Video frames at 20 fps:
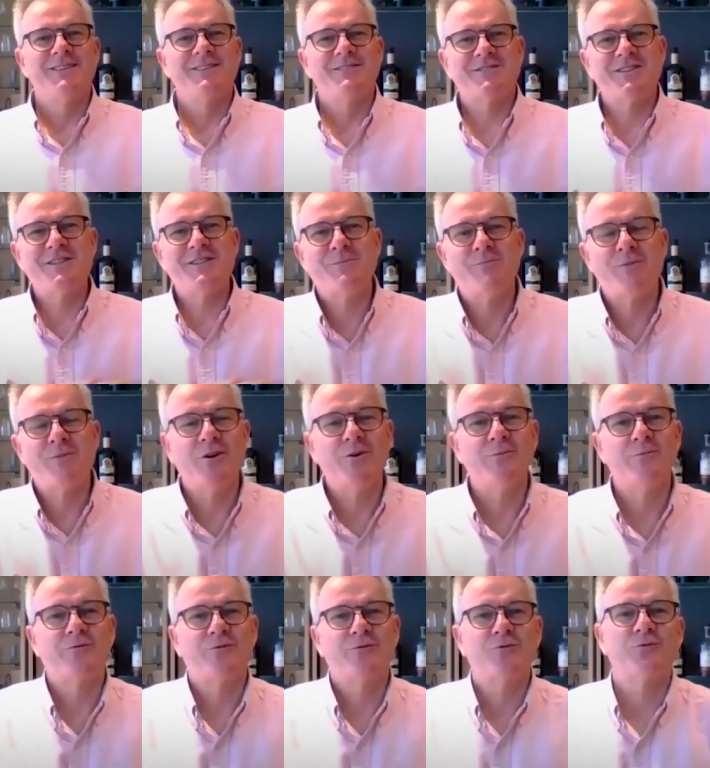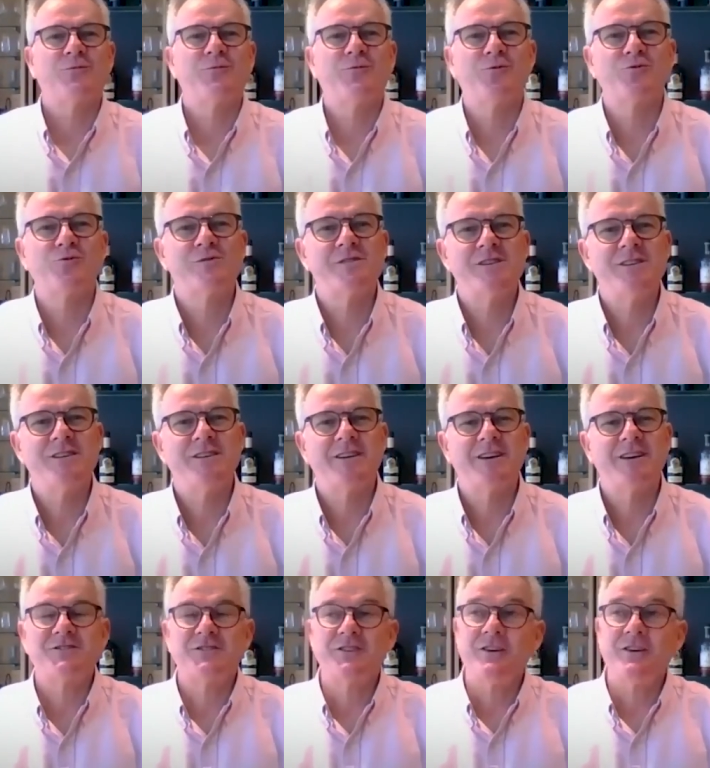send them home for 14 days.